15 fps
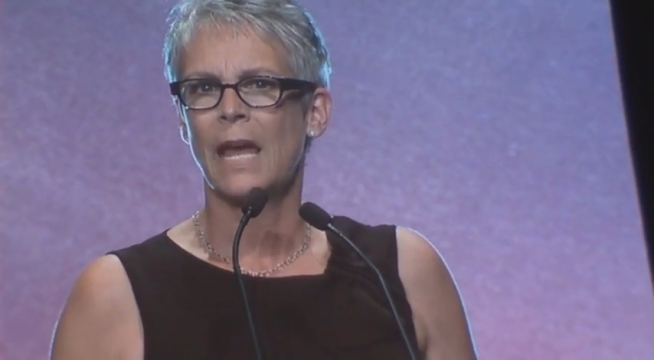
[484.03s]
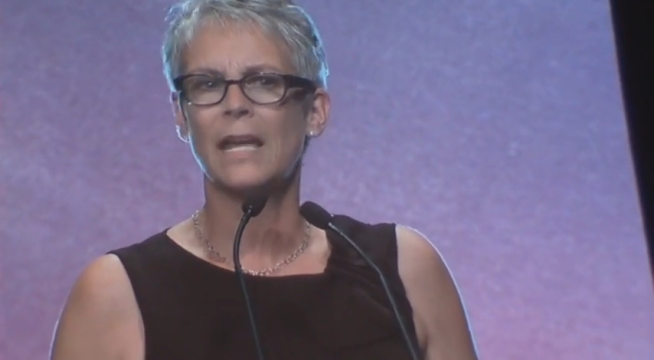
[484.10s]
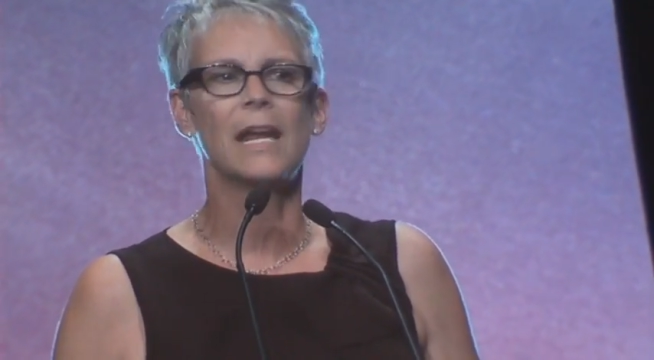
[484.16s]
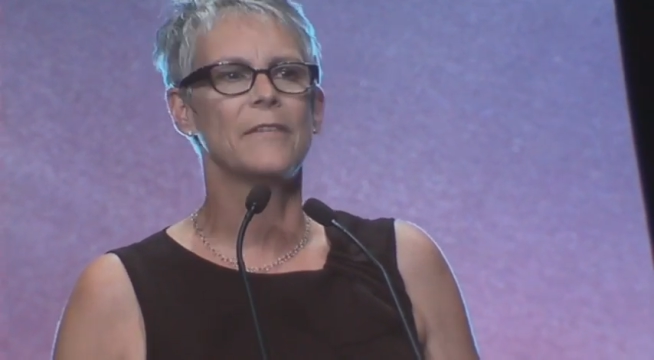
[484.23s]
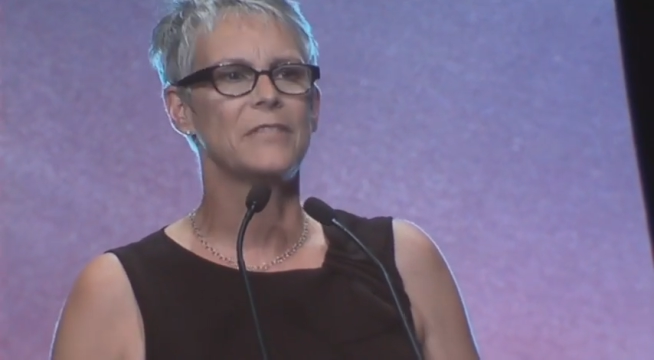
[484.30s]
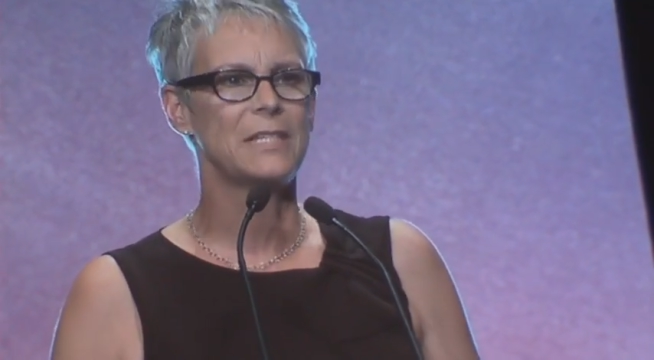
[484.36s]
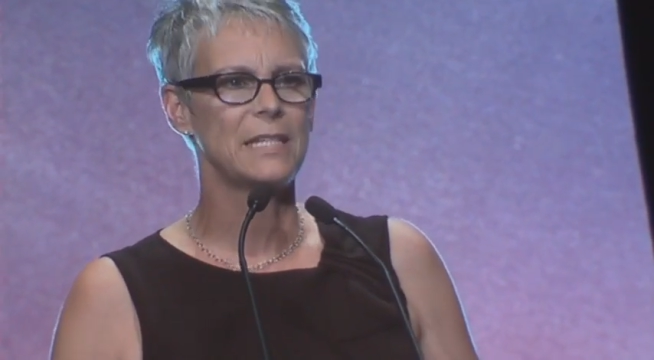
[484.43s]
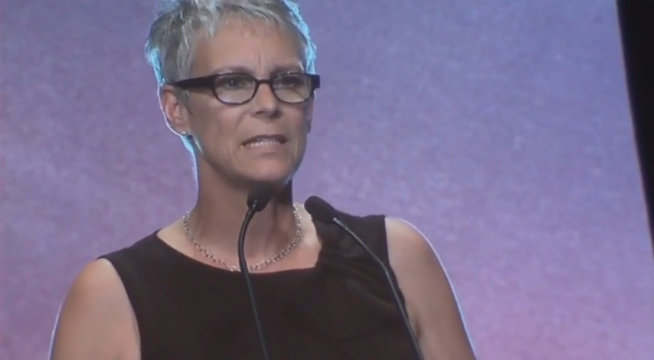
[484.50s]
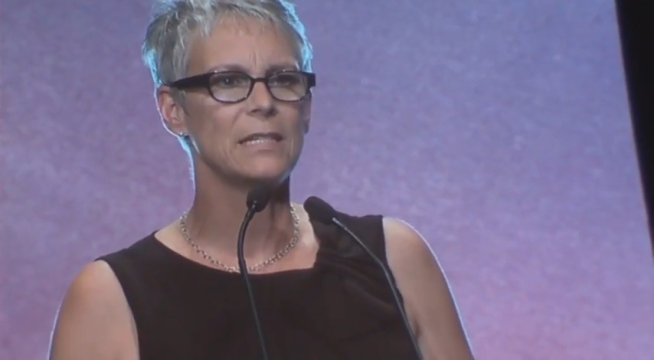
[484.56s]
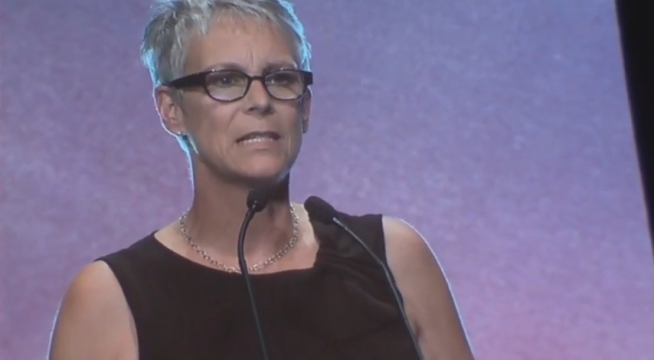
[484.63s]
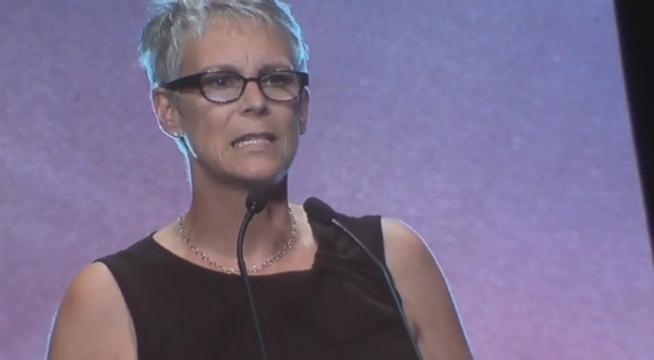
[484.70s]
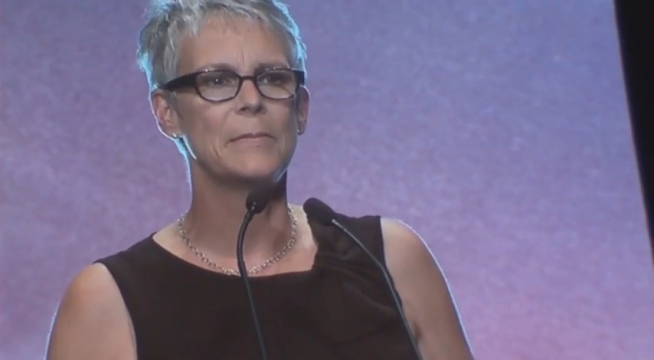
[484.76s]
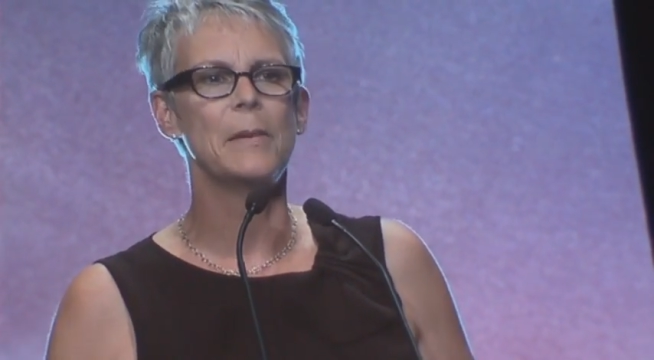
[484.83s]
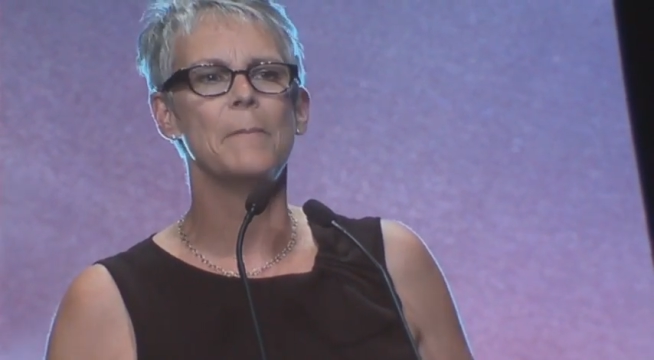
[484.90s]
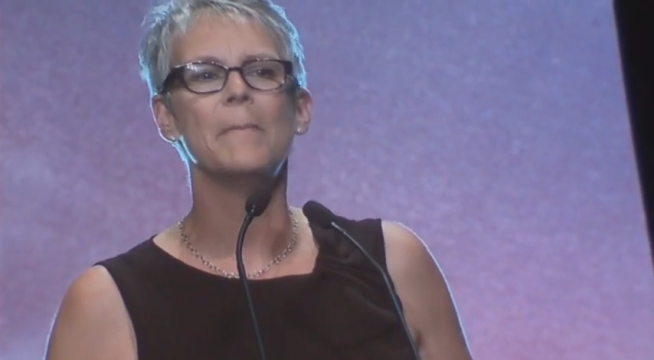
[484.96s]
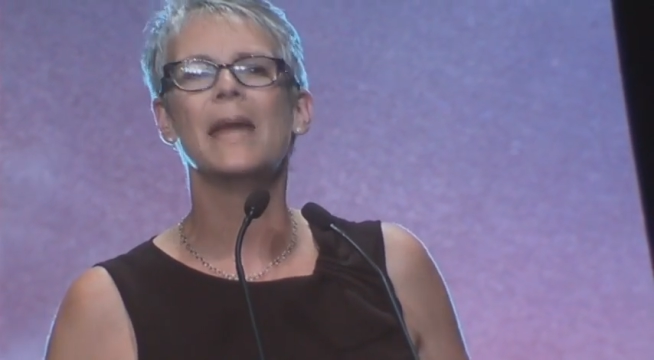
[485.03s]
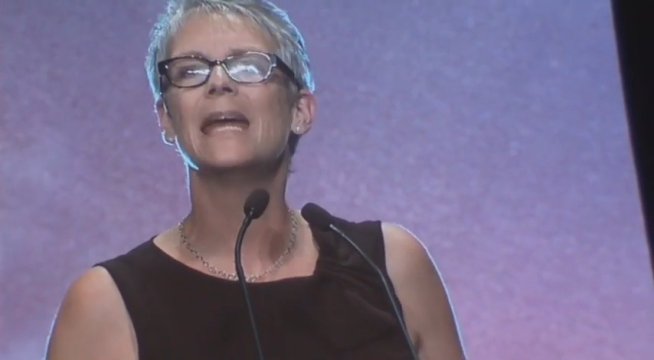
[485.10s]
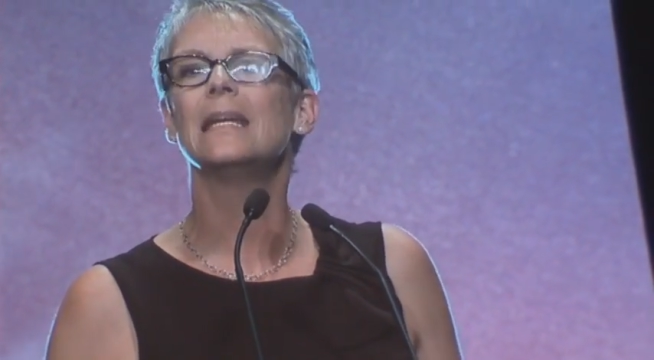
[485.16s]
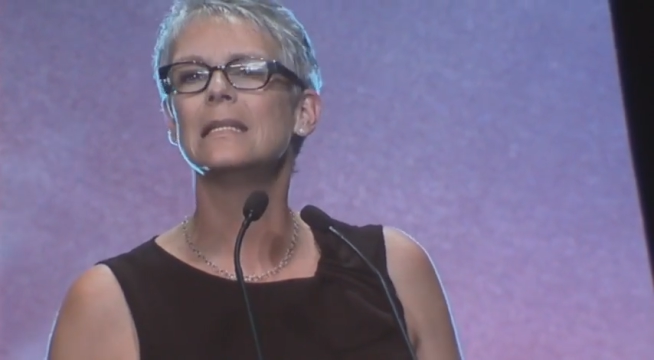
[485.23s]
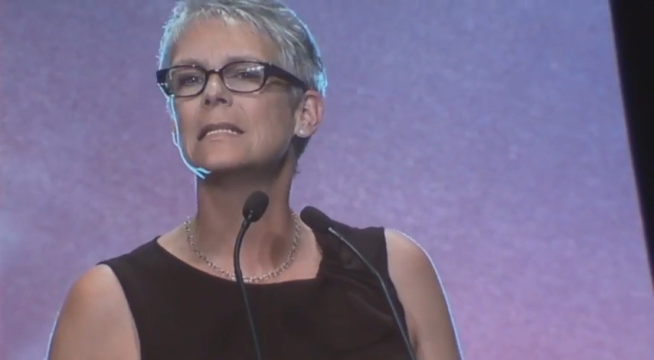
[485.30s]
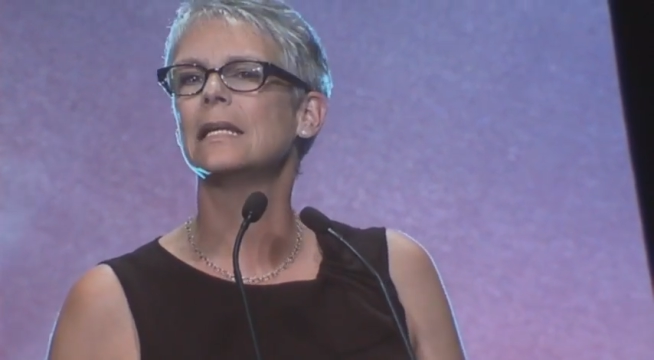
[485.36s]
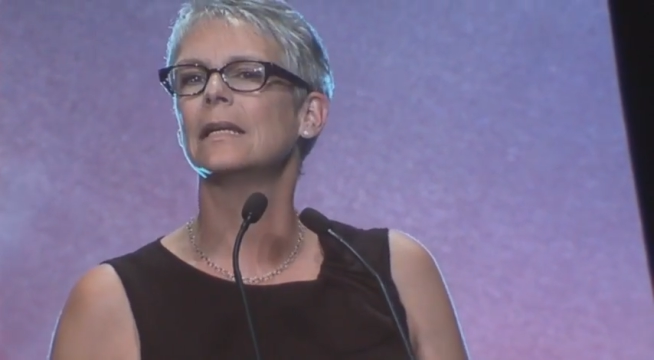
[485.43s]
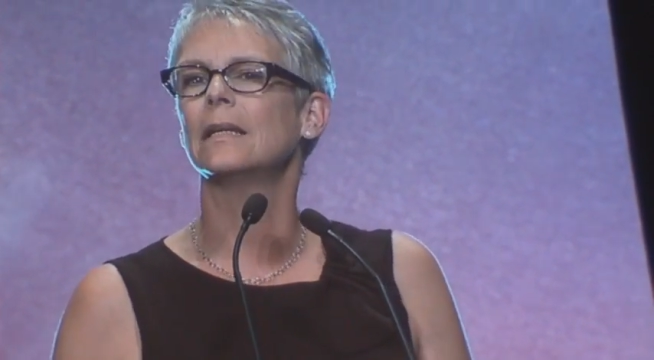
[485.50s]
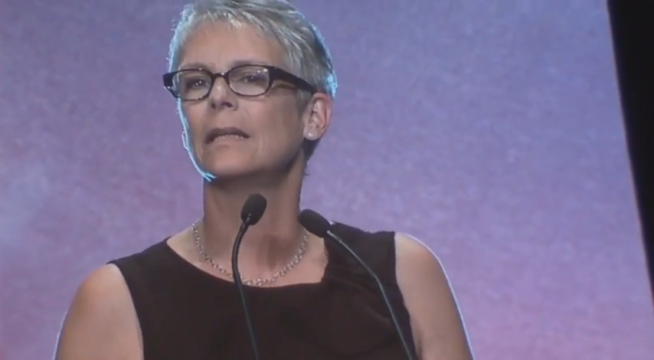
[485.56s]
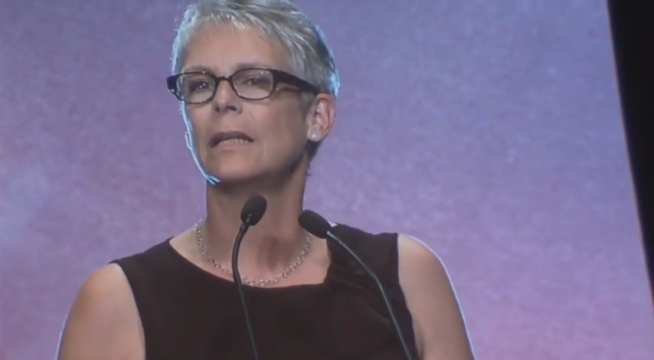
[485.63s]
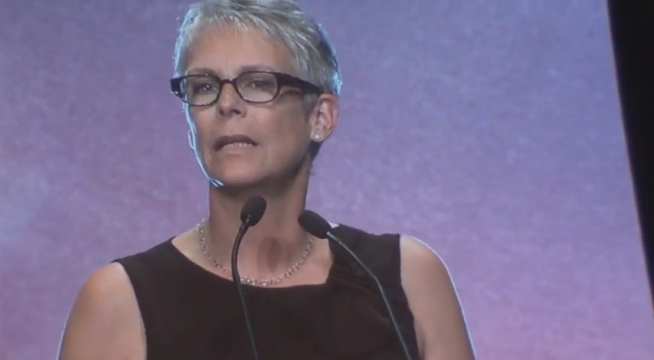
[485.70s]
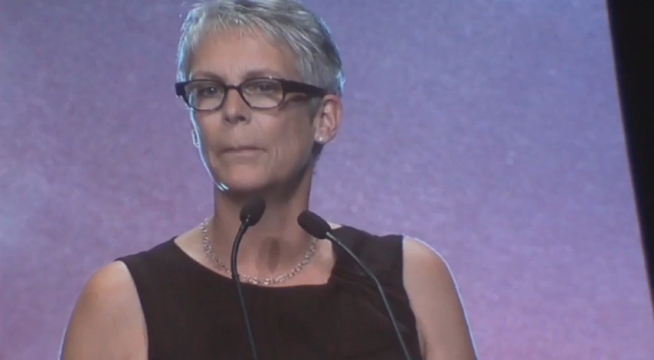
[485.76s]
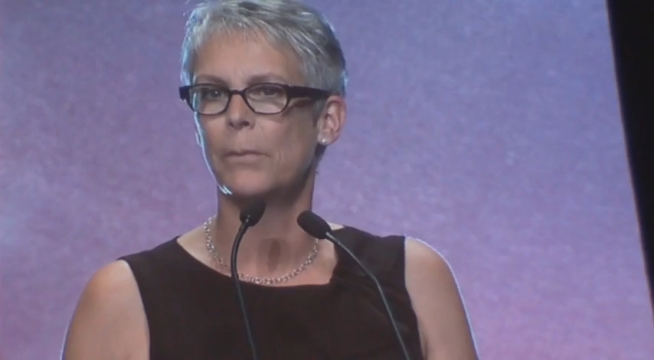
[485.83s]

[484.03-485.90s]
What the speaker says: and I've seen some amazing